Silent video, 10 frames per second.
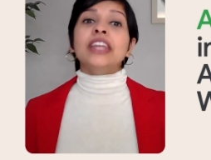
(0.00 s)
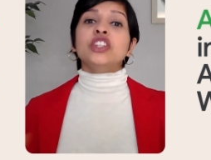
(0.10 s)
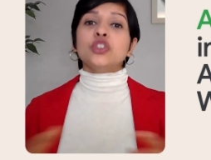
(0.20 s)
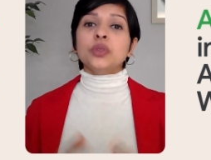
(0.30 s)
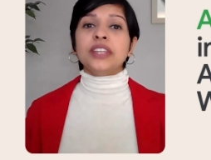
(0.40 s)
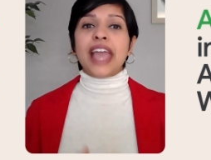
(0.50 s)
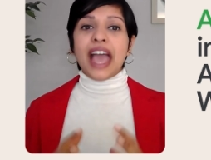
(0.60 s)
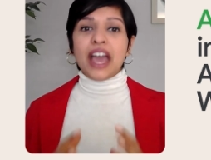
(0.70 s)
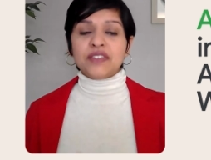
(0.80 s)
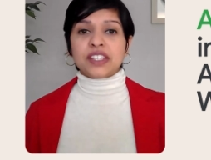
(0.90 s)
into the
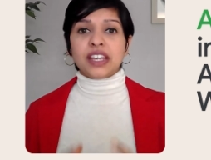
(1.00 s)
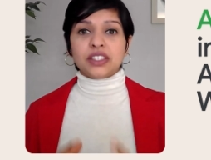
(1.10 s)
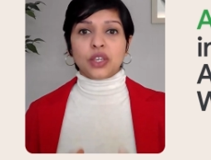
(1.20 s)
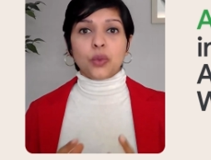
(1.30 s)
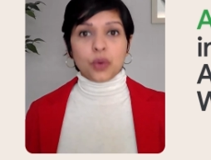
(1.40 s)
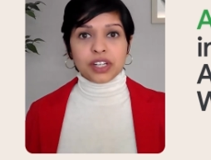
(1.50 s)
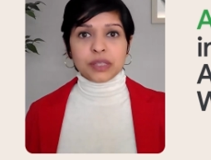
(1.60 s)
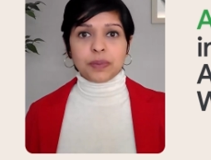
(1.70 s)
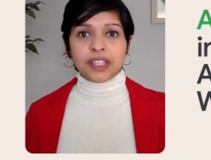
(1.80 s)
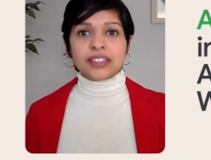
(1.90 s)
advertising
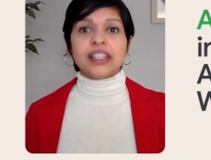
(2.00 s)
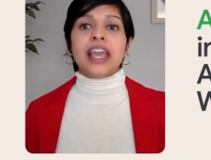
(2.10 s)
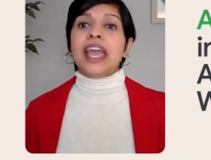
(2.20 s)
workspace